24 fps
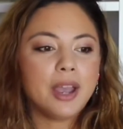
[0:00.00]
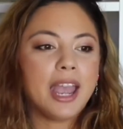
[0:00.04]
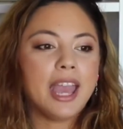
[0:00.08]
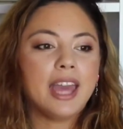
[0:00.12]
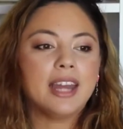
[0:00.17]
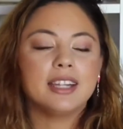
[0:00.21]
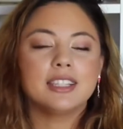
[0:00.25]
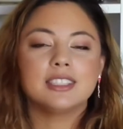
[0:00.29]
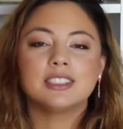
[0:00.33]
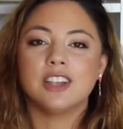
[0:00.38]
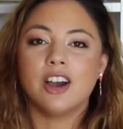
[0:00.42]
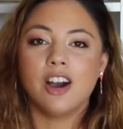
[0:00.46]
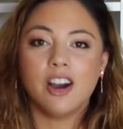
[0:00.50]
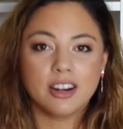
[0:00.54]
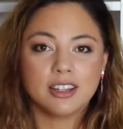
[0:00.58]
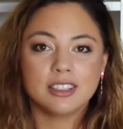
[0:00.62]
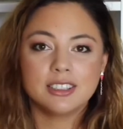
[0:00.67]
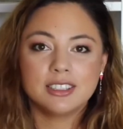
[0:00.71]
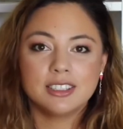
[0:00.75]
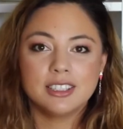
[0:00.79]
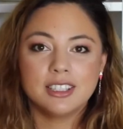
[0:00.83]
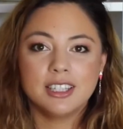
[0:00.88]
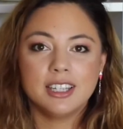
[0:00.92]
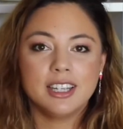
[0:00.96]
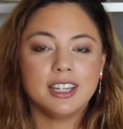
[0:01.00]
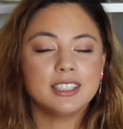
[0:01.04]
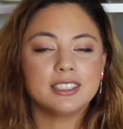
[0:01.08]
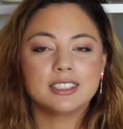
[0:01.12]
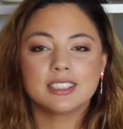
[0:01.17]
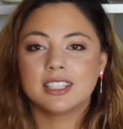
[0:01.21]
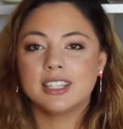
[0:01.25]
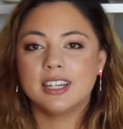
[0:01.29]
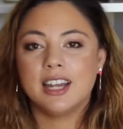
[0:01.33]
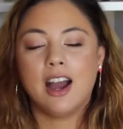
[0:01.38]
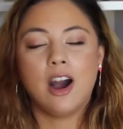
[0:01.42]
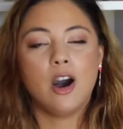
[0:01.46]
and it's honestly, it's
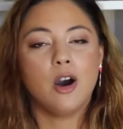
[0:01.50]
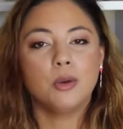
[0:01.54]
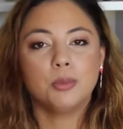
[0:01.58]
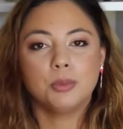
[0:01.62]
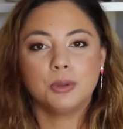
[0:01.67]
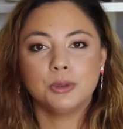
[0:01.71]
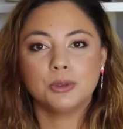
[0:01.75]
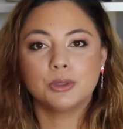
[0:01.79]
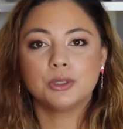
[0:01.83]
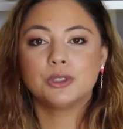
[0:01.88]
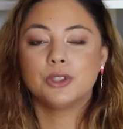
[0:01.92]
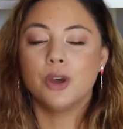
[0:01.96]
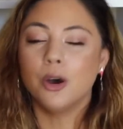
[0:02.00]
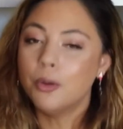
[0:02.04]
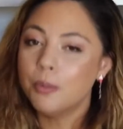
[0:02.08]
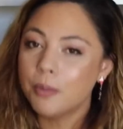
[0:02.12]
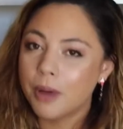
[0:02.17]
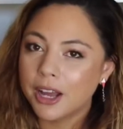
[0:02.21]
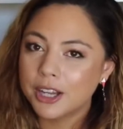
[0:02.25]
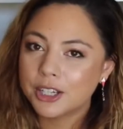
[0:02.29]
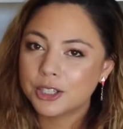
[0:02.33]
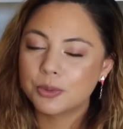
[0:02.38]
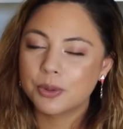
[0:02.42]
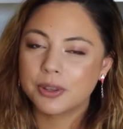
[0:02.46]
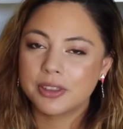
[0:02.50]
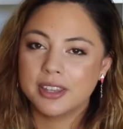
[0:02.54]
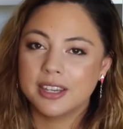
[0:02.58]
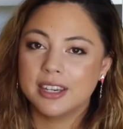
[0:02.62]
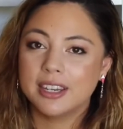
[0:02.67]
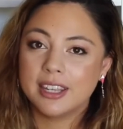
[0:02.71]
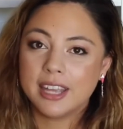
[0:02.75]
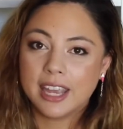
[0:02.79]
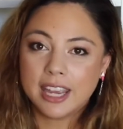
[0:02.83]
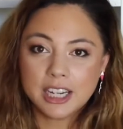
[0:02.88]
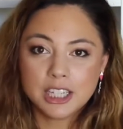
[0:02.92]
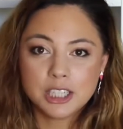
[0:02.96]
going to help you so much with
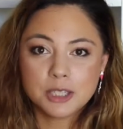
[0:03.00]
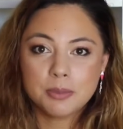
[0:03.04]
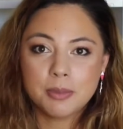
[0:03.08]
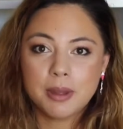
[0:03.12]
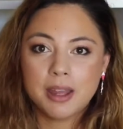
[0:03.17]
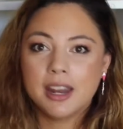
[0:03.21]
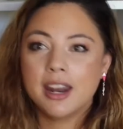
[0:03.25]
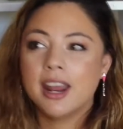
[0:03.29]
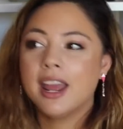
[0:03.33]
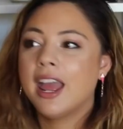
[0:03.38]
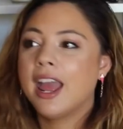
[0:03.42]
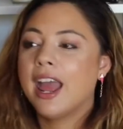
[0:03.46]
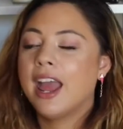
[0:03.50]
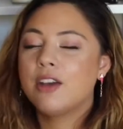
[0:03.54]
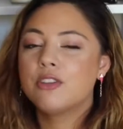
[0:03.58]
engagement,